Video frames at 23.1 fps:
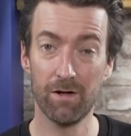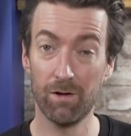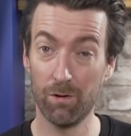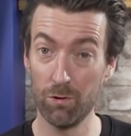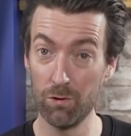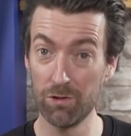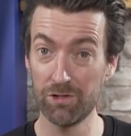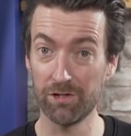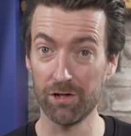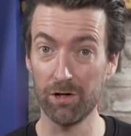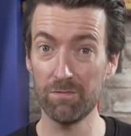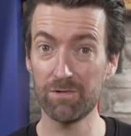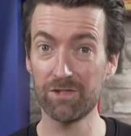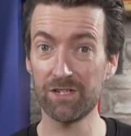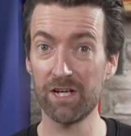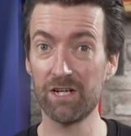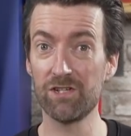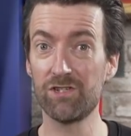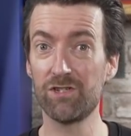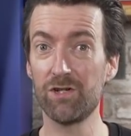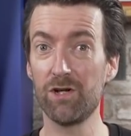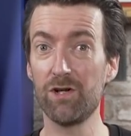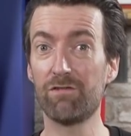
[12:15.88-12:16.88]
Also,
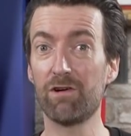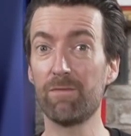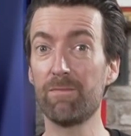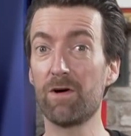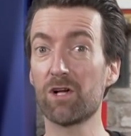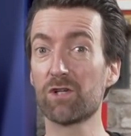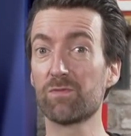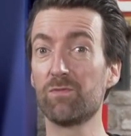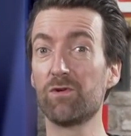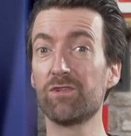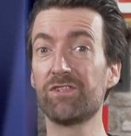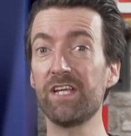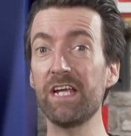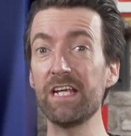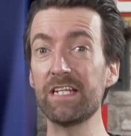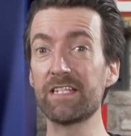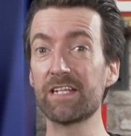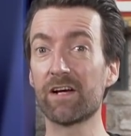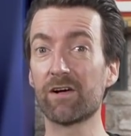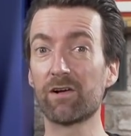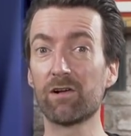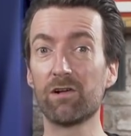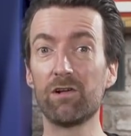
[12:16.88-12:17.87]
stay tuned for a much more
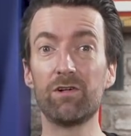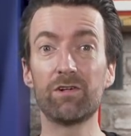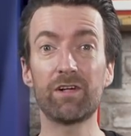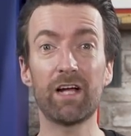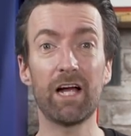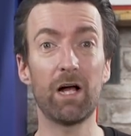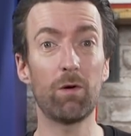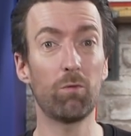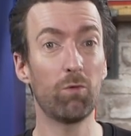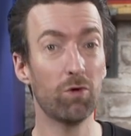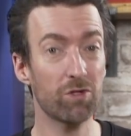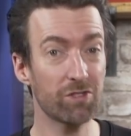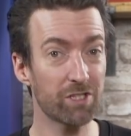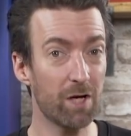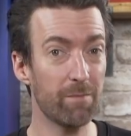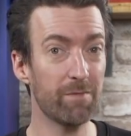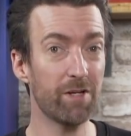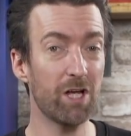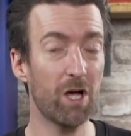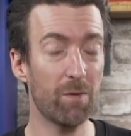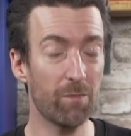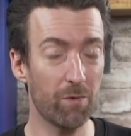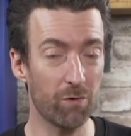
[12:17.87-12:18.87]
detailed look at what's
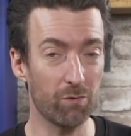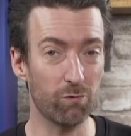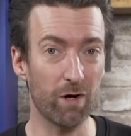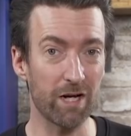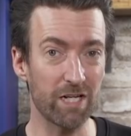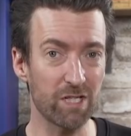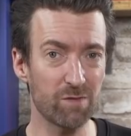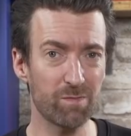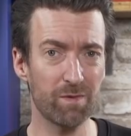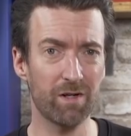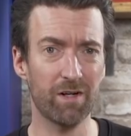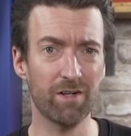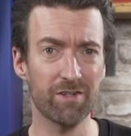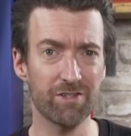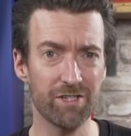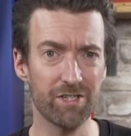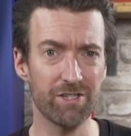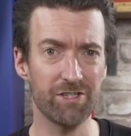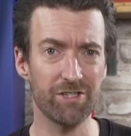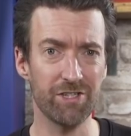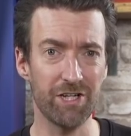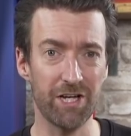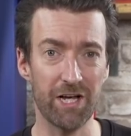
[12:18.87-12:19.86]
coming up on Race Pass
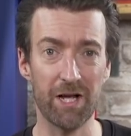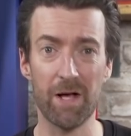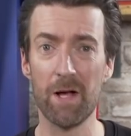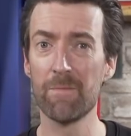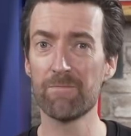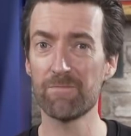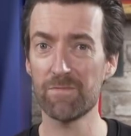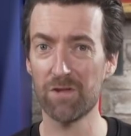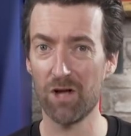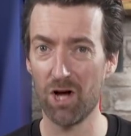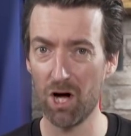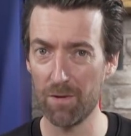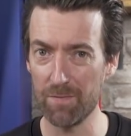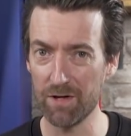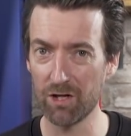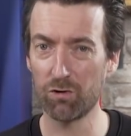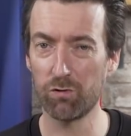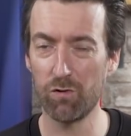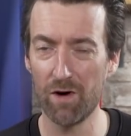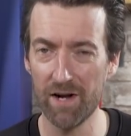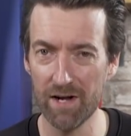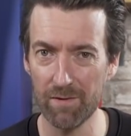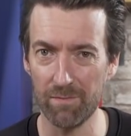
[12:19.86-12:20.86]
this year. I'm
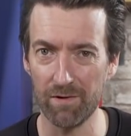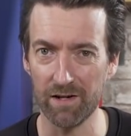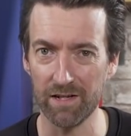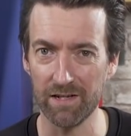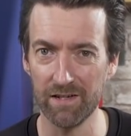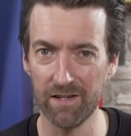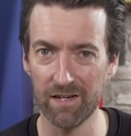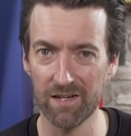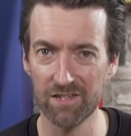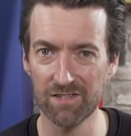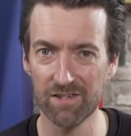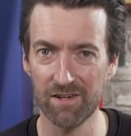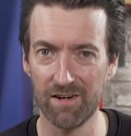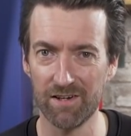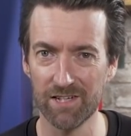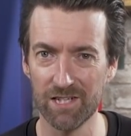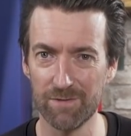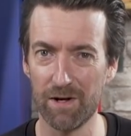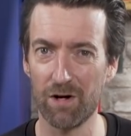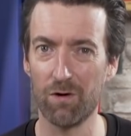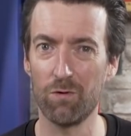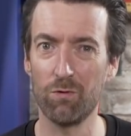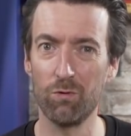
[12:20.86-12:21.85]
incredibly excited
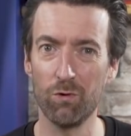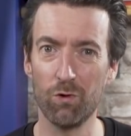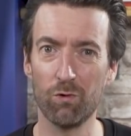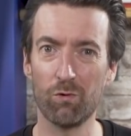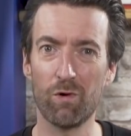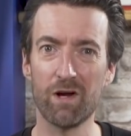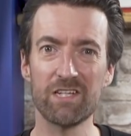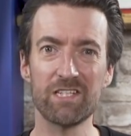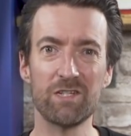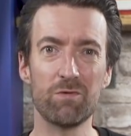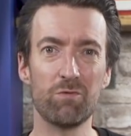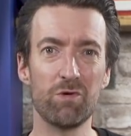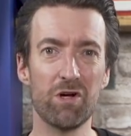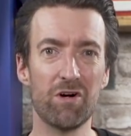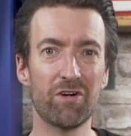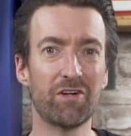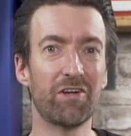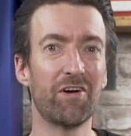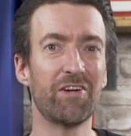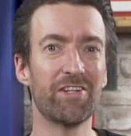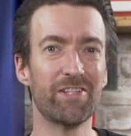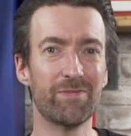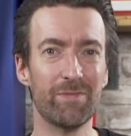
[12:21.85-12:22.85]
about all the racing we are
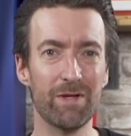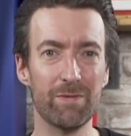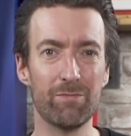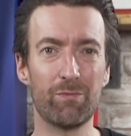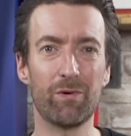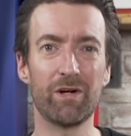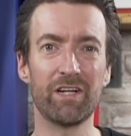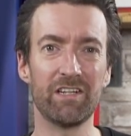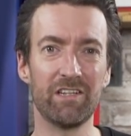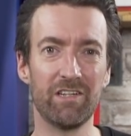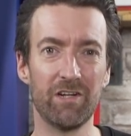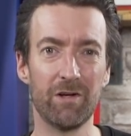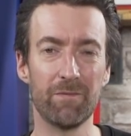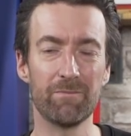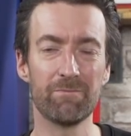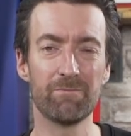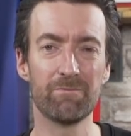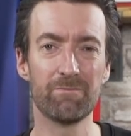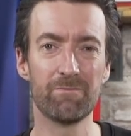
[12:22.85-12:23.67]
going to be bringing you.